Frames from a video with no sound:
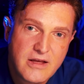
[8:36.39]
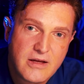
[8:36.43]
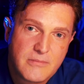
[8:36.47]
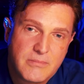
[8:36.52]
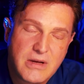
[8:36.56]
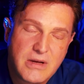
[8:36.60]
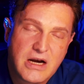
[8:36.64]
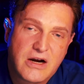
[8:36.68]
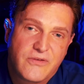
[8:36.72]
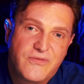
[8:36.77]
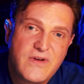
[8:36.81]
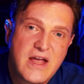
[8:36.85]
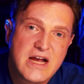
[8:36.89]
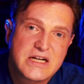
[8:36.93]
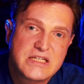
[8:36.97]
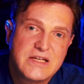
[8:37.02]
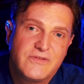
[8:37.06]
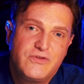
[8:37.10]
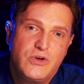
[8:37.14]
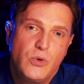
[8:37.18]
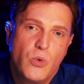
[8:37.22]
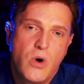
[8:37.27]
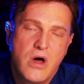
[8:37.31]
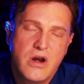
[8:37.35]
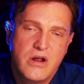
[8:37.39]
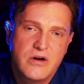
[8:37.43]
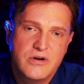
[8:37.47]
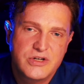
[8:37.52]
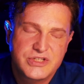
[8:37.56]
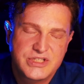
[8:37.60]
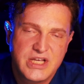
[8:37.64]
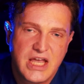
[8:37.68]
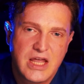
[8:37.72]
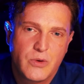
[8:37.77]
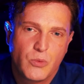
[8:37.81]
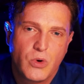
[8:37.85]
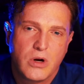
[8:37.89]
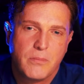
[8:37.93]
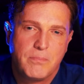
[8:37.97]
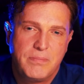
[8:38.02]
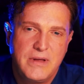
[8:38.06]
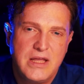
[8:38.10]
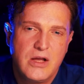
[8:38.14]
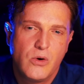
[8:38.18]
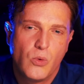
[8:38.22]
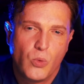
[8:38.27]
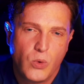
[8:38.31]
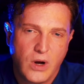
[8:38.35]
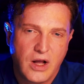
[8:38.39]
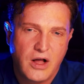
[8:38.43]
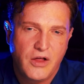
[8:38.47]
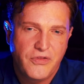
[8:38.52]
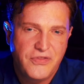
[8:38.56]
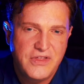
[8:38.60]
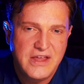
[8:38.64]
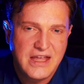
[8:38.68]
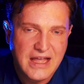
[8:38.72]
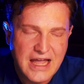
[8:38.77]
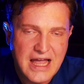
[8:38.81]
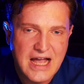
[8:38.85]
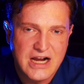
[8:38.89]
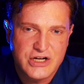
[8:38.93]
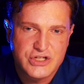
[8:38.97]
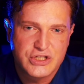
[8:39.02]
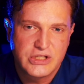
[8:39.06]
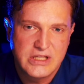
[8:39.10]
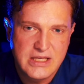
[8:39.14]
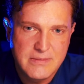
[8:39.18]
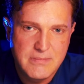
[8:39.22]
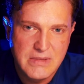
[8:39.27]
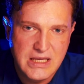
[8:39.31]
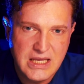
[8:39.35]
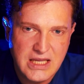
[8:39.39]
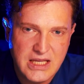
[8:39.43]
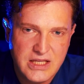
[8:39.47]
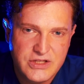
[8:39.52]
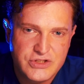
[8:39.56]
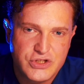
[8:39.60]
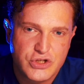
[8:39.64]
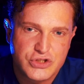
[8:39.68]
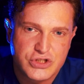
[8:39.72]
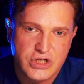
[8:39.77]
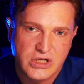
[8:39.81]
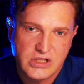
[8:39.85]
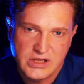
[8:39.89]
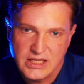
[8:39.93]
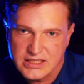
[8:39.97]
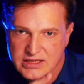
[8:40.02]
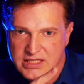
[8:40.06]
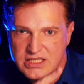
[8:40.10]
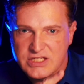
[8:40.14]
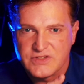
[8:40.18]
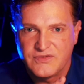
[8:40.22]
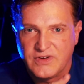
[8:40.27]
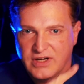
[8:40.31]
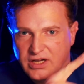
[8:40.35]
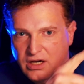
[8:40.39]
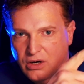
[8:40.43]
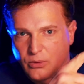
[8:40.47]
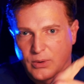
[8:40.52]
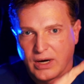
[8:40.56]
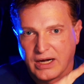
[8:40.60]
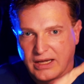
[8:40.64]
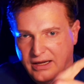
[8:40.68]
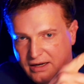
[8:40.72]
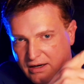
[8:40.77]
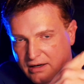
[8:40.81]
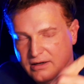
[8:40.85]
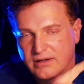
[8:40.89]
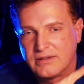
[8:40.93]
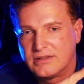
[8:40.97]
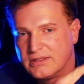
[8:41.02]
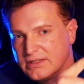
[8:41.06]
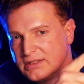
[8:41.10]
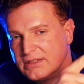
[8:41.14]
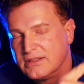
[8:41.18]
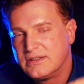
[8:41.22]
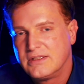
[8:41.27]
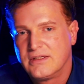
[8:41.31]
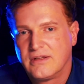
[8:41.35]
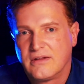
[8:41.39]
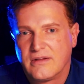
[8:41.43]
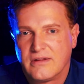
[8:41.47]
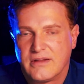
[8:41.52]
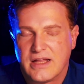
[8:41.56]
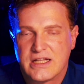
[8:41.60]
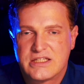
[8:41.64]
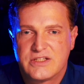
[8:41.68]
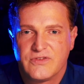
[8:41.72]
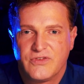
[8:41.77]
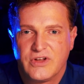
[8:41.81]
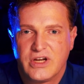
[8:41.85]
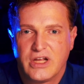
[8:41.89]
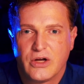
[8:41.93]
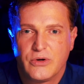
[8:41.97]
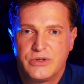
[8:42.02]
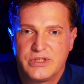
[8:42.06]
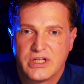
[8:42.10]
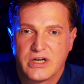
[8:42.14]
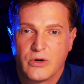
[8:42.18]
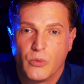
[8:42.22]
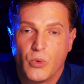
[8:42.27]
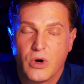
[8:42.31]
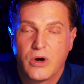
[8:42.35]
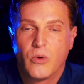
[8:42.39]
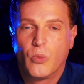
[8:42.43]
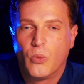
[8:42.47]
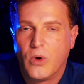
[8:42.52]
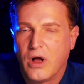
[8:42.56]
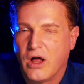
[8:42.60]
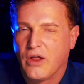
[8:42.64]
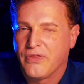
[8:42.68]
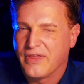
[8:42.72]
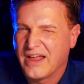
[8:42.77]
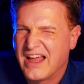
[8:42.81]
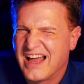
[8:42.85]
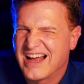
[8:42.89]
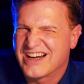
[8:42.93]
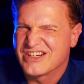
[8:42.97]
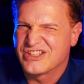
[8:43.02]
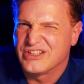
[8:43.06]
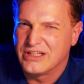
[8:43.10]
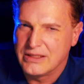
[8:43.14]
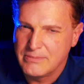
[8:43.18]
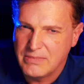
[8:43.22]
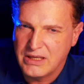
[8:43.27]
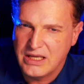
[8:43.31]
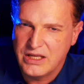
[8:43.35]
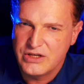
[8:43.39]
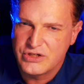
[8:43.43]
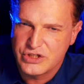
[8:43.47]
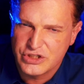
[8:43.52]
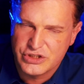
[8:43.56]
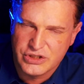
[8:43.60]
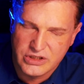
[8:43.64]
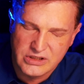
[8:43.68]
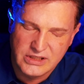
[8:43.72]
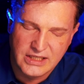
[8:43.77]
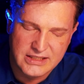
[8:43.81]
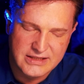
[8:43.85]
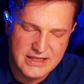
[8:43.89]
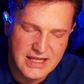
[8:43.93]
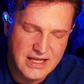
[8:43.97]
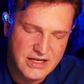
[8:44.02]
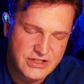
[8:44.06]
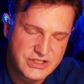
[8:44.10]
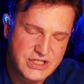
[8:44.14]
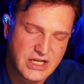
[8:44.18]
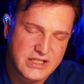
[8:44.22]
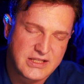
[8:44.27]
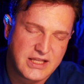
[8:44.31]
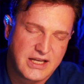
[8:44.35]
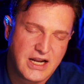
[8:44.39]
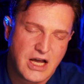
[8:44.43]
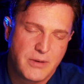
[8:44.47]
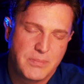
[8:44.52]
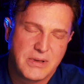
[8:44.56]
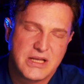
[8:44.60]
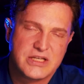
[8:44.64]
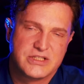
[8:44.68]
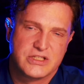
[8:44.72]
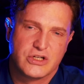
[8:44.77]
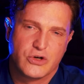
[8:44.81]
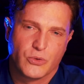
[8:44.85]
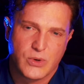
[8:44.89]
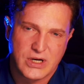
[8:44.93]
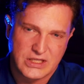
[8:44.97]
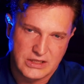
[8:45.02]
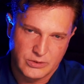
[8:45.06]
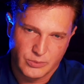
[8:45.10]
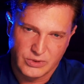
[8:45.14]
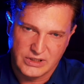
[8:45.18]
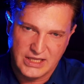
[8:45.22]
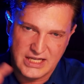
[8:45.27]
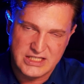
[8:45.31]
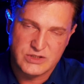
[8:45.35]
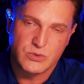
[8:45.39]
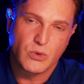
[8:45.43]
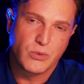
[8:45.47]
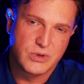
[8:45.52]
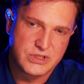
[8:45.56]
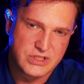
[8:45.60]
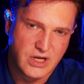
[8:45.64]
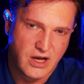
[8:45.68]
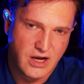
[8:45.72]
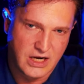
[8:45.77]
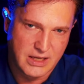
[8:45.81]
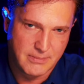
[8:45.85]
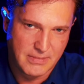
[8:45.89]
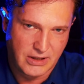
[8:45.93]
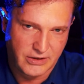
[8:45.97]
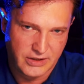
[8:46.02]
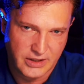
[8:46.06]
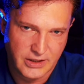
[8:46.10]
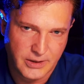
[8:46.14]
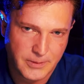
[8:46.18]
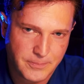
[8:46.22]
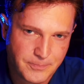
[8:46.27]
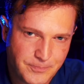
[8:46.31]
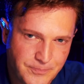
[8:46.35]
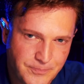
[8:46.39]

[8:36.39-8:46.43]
Matter of fact, if you want to understand what being wealthy actually means, you should click this video right here. That's a video I did on what wealth actually means. You should click that, check that out because it directly relates to what we're talking about here.